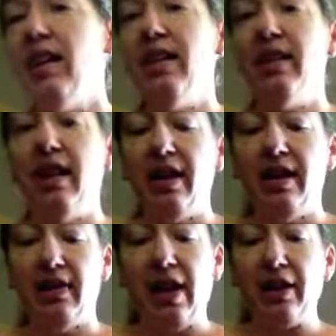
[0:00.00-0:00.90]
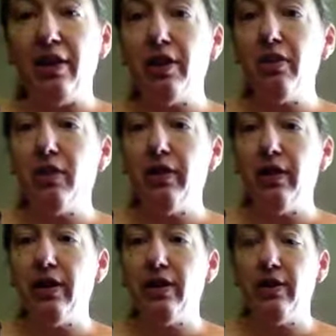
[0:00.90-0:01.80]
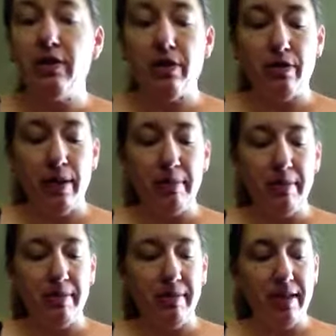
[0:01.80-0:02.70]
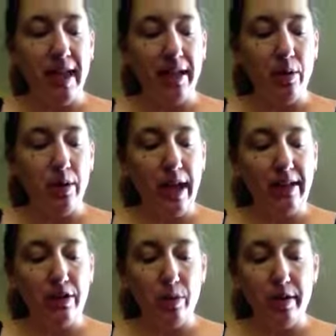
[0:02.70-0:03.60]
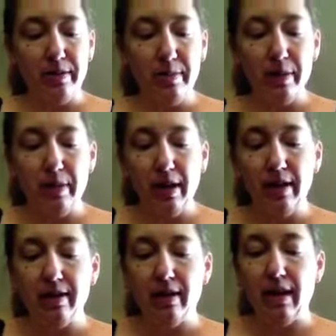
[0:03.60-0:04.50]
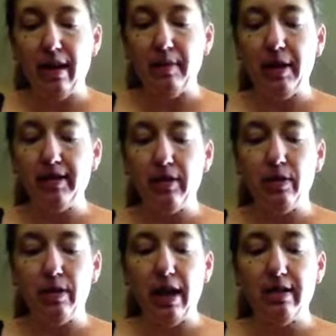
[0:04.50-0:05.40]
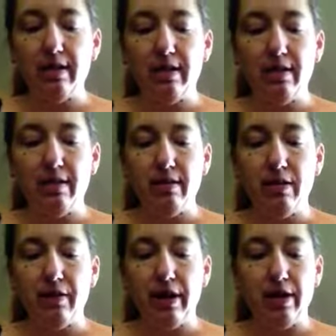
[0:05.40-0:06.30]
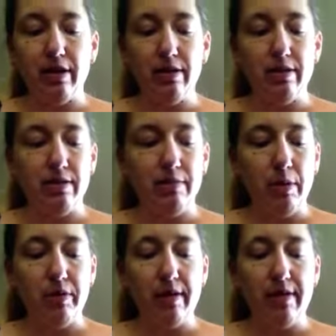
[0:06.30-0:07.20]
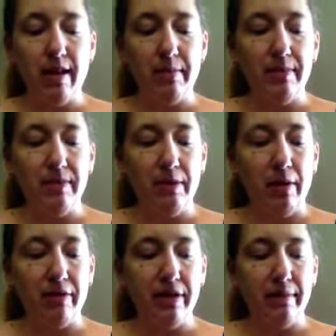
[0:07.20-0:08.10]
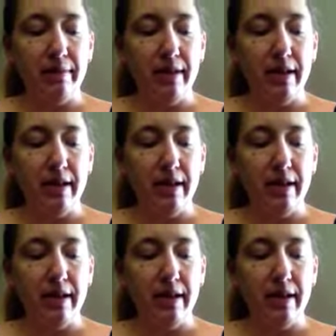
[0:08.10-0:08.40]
They've got good control of their grip. They can hold on to toys pretty well. They still hold on to your fingers most of the time if you offer them.